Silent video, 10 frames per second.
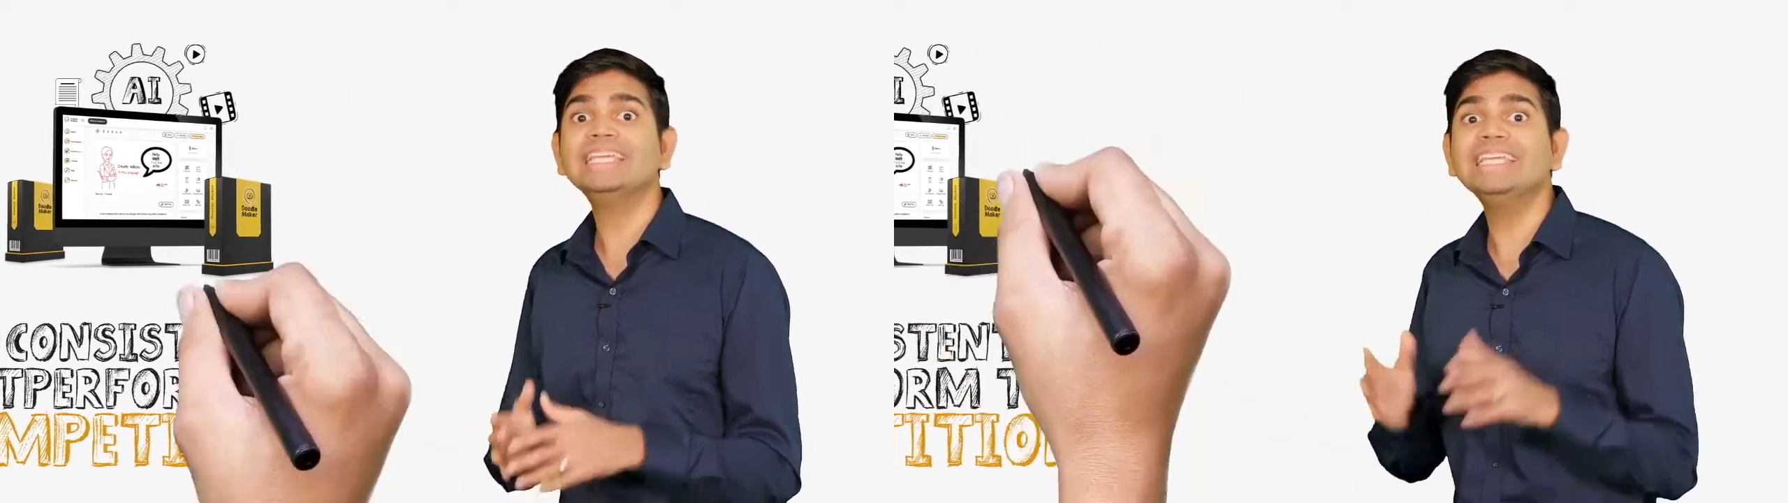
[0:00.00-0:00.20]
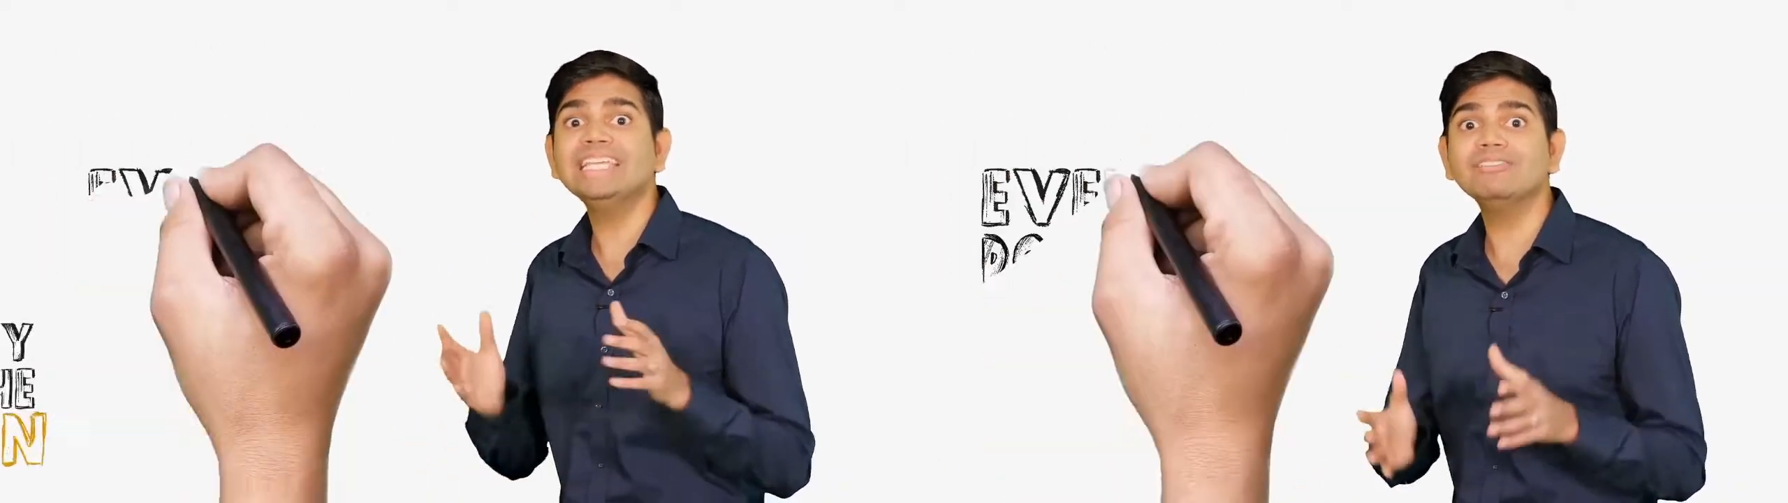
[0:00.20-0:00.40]

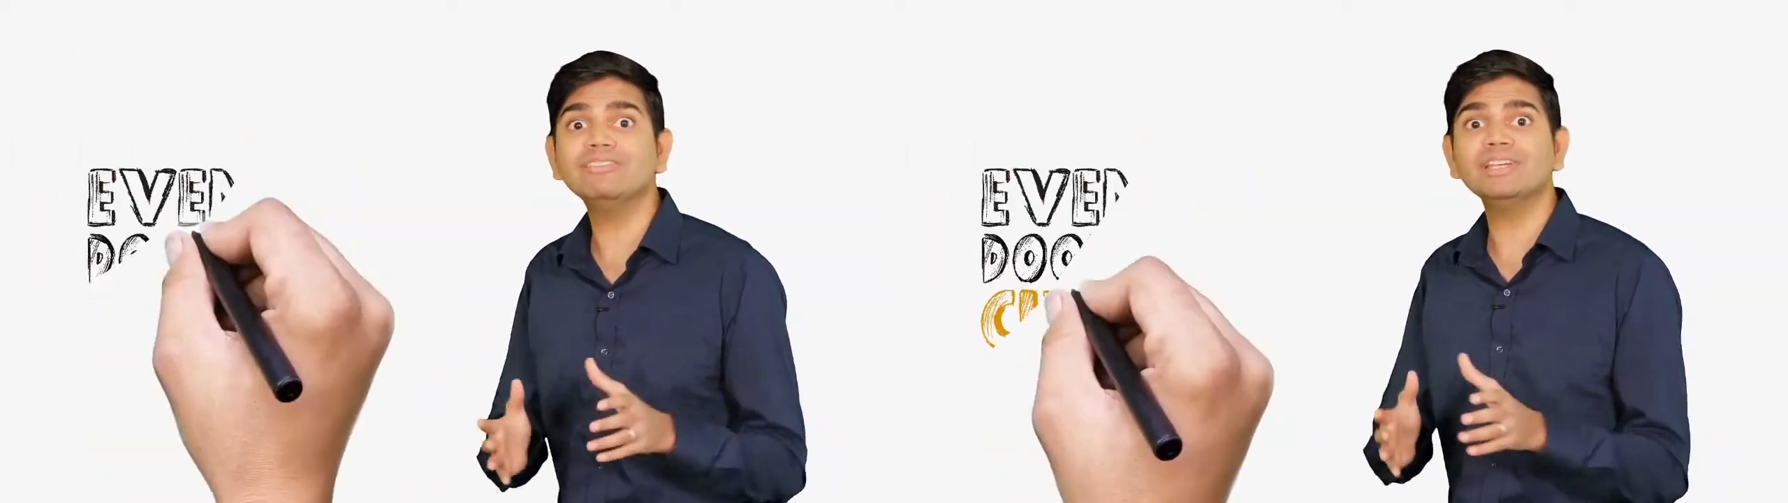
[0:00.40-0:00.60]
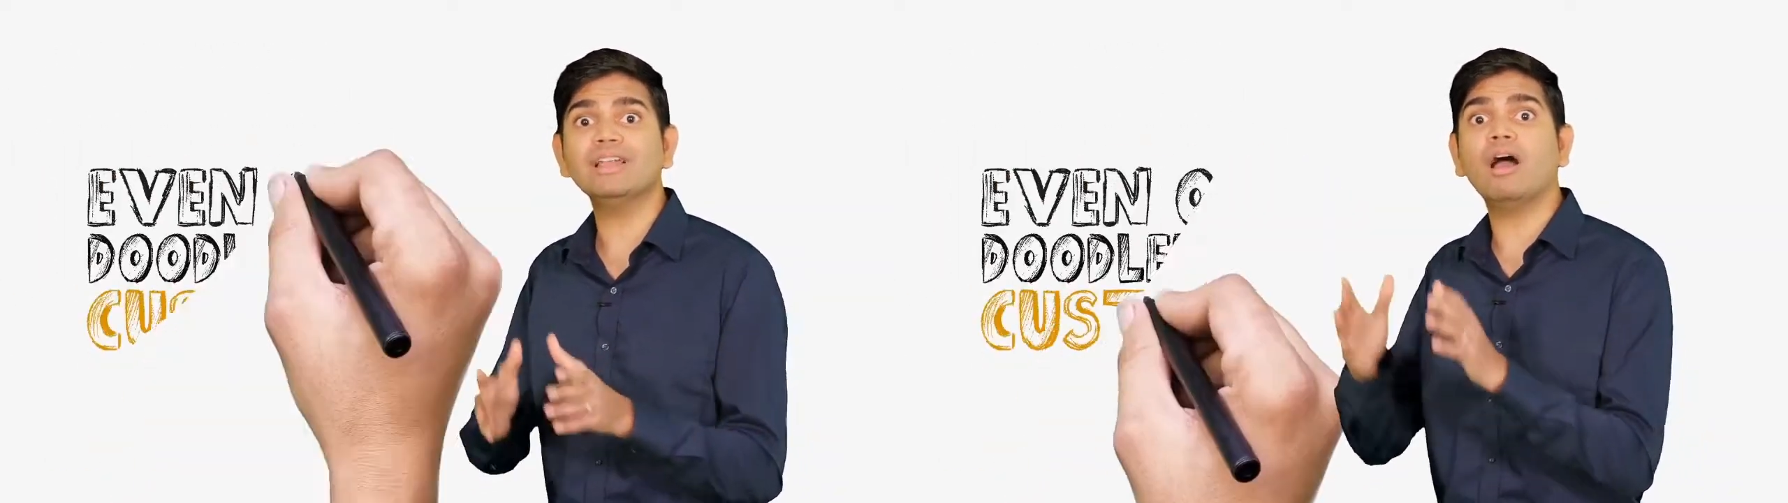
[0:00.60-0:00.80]

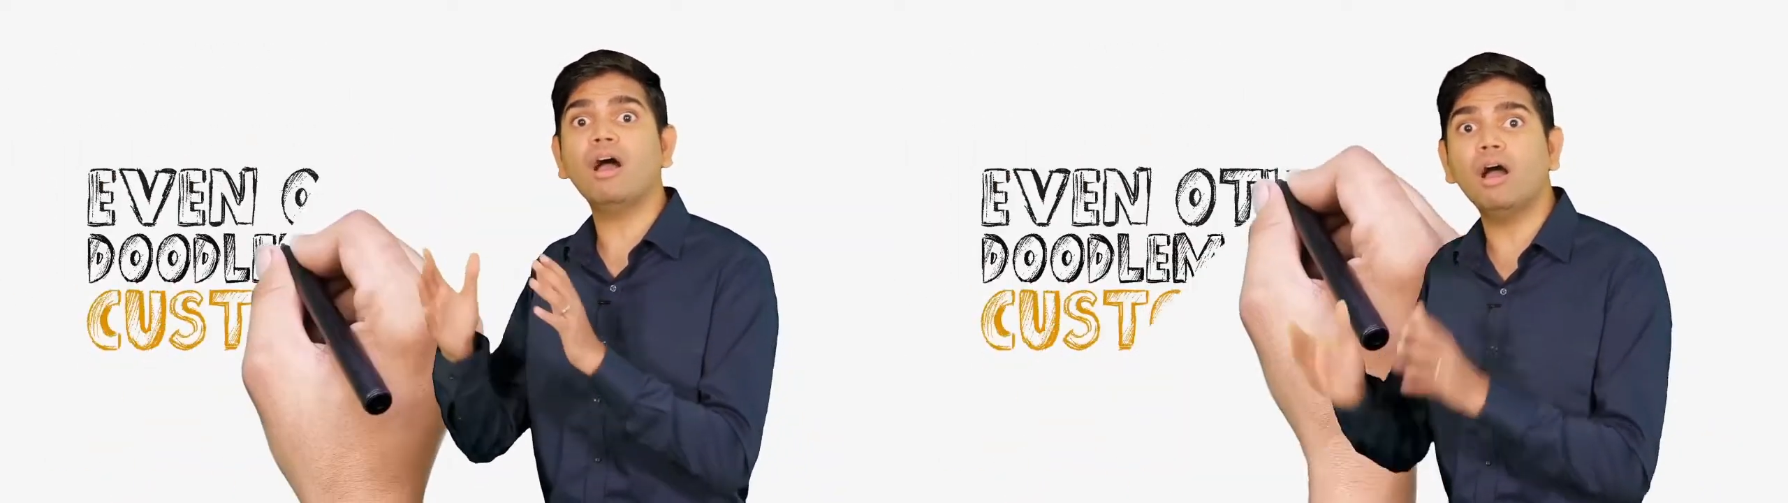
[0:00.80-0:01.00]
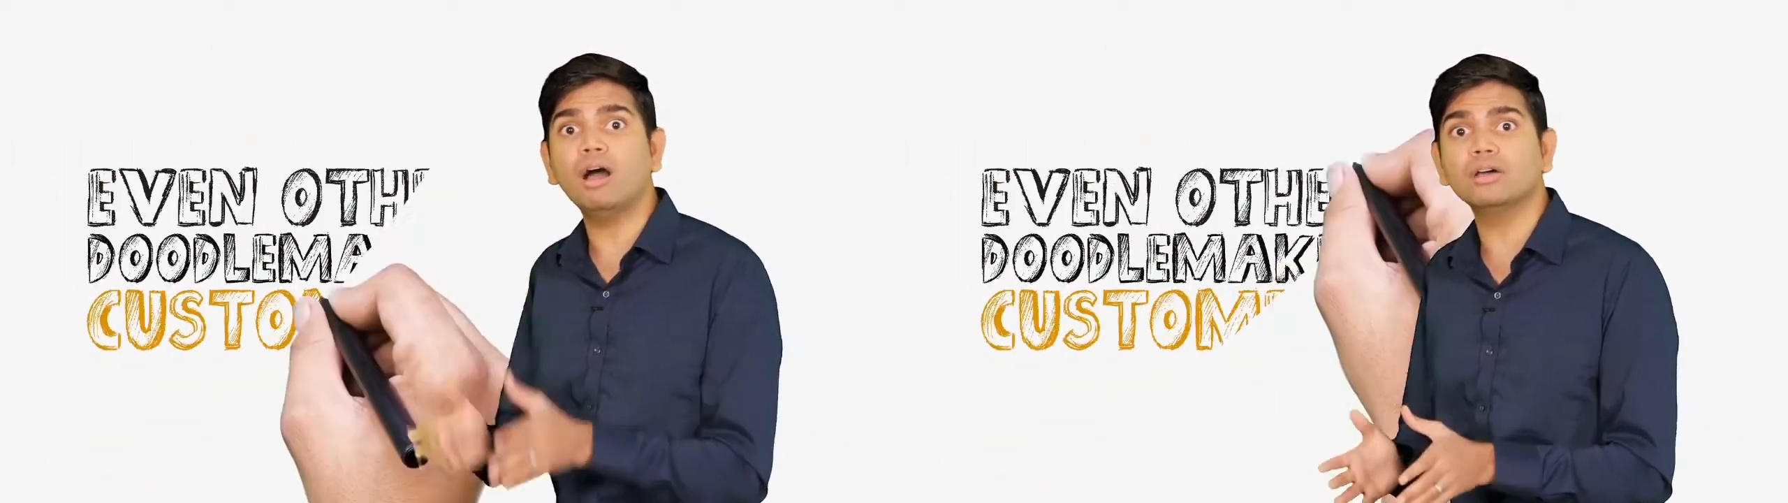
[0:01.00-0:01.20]
even
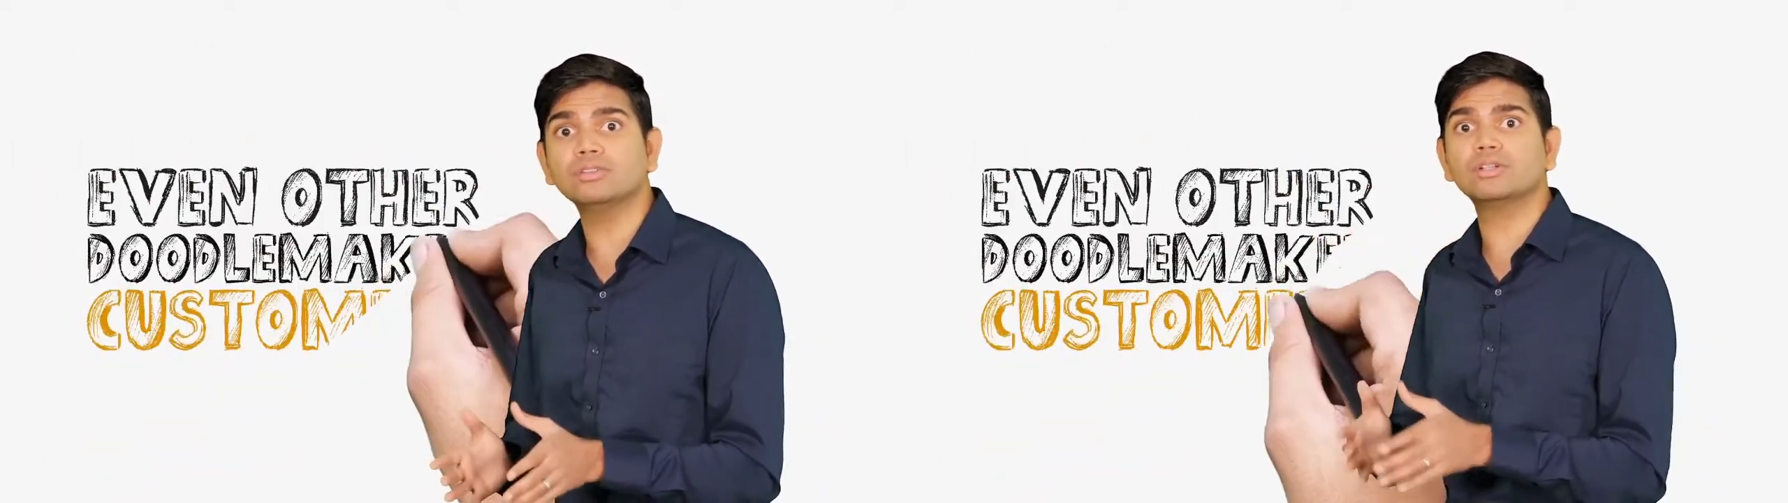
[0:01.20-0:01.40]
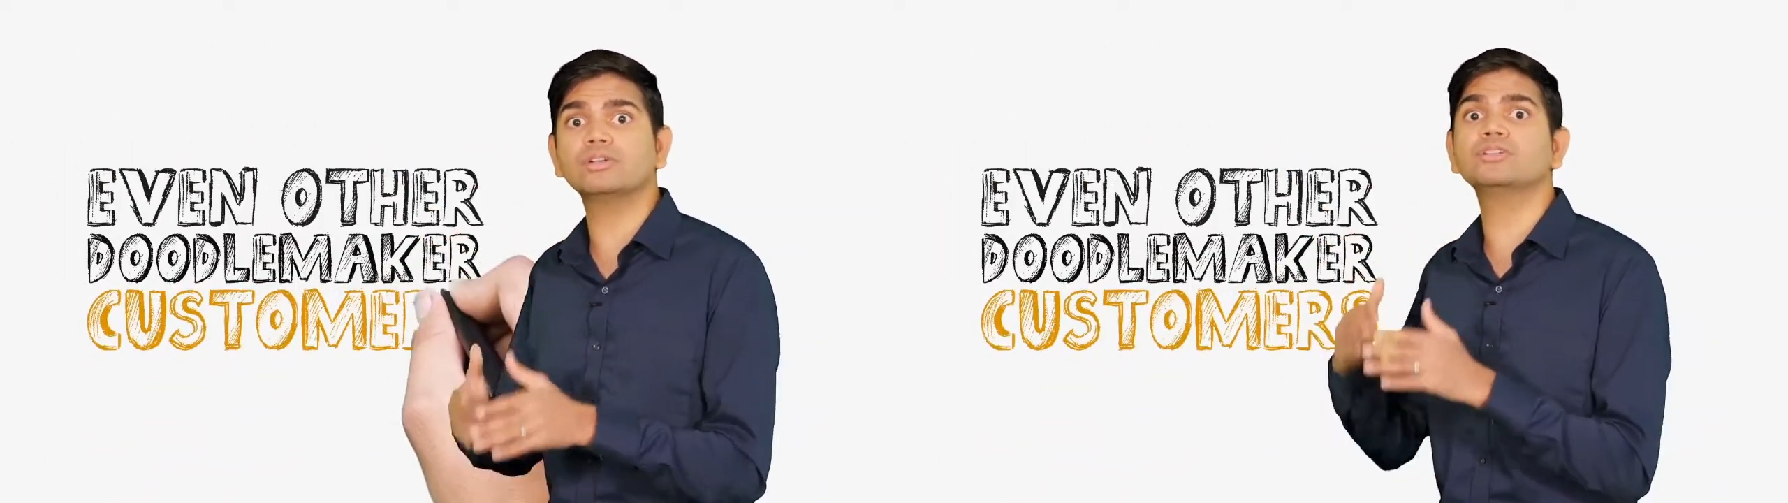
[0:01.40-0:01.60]

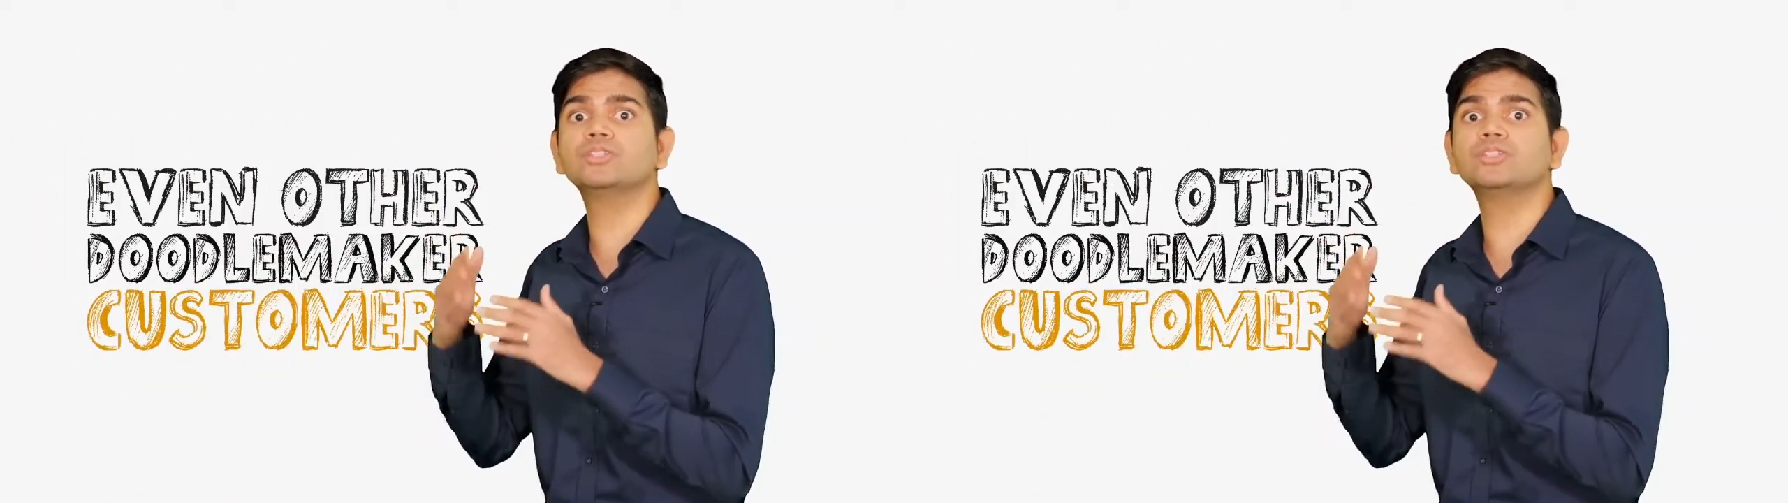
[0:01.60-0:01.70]
other